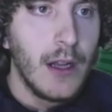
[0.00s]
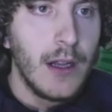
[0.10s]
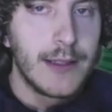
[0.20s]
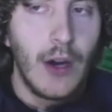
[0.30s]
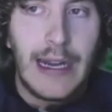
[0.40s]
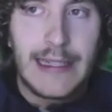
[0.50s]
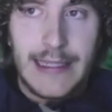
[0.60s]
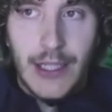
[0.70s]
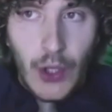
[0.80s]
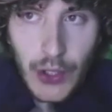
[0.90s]
So as I
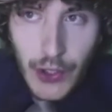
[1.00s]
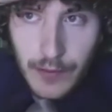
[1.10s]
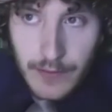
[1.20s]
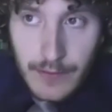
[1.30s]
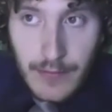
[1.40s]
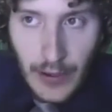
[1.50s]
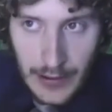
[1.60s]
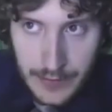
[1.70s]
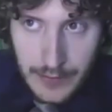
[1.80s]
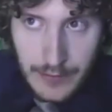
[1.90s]
told you,
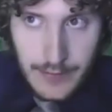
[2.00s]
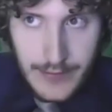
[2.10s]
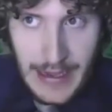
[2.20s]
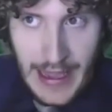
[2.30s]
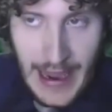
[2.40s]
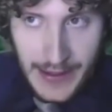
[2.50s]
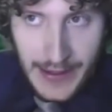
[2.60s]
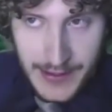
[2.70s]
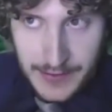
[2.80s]
God, my hack is